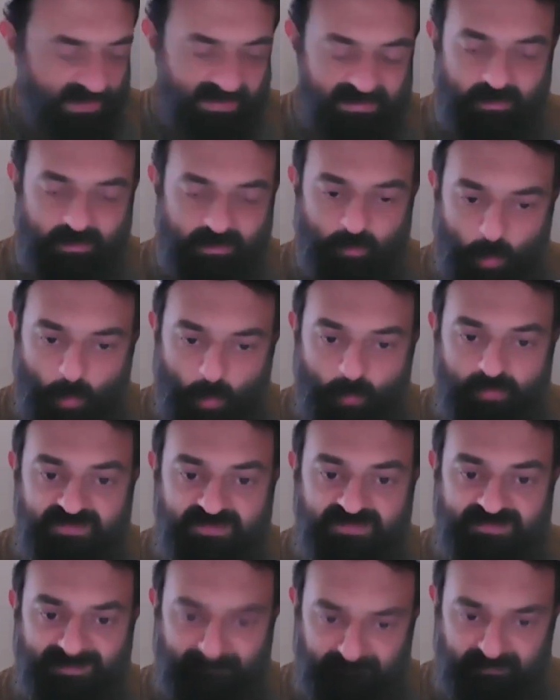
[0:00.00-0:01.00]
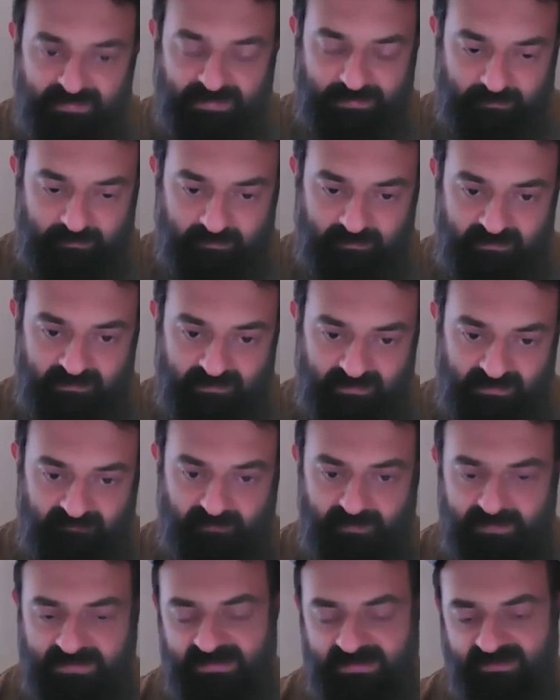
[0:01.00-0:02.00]
to grow something.
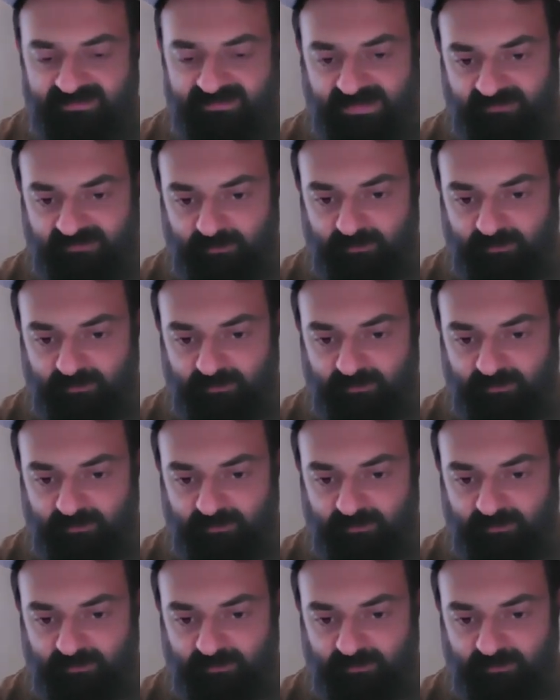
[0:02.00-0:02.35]
Everybody has to have a